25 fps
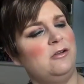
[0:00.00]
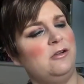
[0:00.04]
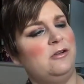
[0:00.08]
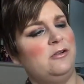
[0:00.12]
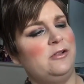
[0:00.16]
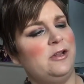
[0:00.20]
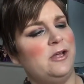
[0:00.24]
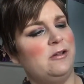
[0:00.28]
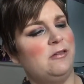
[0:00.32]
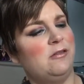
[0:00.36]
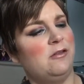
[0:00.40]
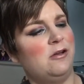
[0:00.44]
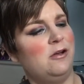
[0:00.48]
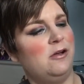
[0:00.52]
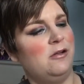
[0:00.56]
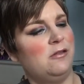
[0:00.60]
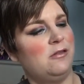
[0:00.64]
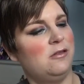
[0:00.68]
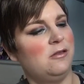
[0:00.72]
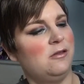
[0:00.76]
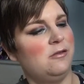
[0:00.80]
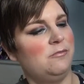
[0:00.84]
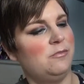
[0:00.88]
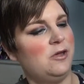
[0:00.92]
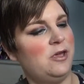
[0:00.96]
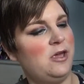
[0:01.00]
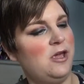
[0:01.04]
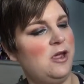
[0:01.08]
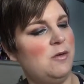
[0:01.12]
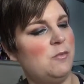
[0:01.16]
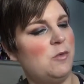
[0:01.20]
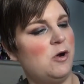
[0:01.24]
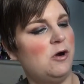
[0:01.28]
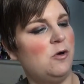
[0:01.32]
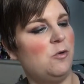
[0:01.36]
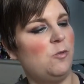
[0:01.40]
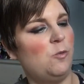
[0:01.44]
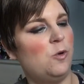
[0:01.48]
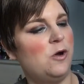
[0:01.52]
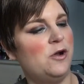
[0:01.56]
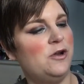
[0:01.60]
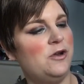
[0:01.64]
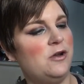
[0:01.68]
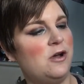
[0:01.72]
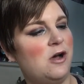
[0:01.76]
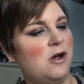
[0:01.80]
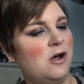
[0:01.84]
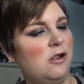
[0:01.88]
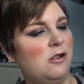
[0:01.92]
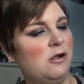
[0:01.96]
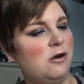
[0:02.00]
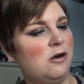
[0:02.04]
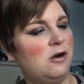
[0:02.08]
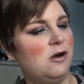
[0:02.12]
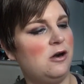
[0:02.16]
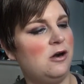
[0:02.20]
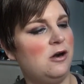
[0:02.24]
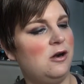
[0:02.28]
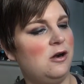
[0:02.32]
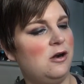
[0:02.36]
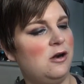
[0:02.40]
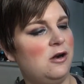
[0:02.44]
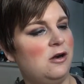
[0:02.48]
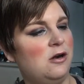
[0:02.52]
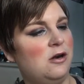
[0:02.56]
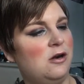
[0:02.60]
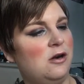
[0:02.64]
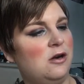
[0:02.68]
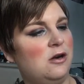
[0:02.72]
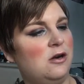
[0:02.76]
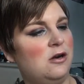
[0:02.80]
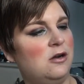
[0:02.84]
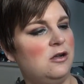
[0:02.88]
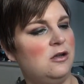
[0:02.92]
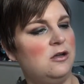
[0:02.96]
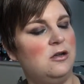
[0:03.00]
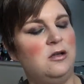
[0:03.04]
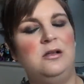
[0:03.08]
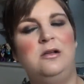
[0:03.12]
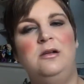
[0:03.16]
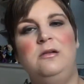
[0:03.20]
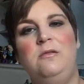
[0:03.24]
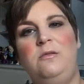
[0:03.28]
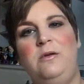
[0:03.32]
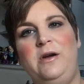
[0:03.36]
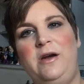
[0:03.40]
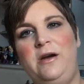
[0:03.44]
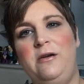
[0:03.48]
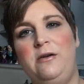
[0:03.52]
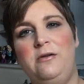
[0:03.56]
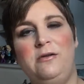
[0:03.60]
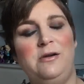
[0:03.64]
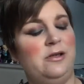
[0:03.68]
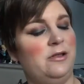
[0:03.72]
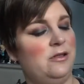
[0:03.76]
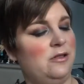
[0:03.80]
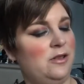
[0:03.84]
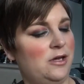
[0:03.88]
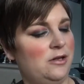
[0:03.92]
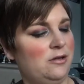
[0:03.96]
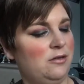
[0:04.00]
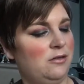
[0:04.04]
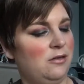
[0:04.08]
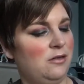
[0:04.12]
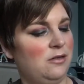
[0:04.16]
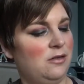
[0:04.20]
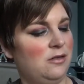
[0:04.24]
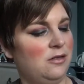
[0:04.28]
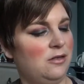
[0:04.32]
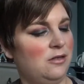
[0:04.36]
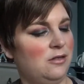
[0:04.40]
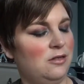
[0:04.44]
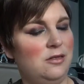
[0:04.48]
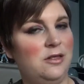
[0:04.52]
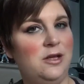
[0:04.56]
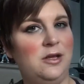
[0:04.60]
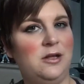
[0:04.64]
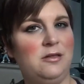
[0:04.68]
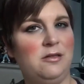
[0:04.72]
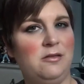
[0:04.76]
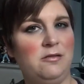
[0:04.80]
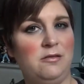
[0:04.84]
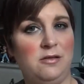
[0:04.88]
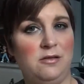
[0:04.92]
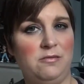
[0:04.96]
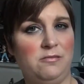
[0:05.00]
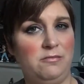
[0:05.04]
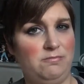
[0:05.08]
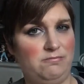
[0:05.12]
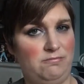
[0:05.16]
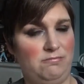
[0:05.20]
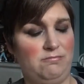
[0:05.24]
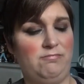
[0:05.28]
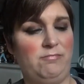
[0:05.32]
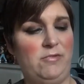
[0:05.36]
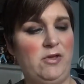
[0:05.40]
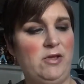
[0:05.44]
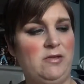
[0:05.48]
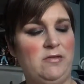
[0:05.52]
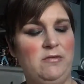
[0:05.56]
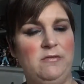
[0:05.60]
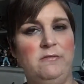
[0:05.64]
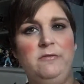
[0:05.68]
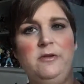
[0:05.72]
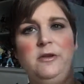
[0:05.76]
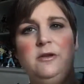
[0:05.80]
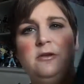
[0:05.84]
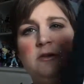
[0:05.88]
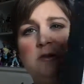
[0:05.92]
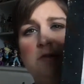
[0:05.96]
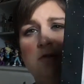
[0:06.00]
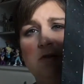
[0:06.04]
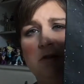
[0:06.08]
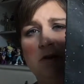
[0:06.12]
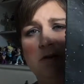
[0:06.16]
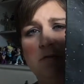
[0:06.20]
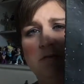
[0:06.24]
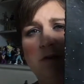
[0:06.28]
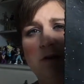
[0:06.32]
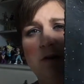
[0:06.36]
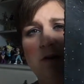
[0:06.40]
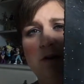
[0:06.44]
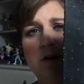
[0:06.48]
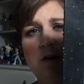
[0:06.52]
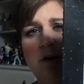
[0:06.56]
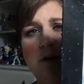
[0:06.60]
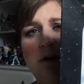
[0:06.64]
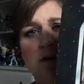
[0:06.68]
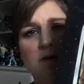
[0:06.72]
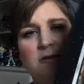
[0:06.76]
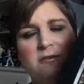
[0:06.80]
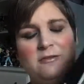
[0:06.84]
Oh, that's awesome. Kmart $1. Wow, that's, that's, that's some vintage stuff right there.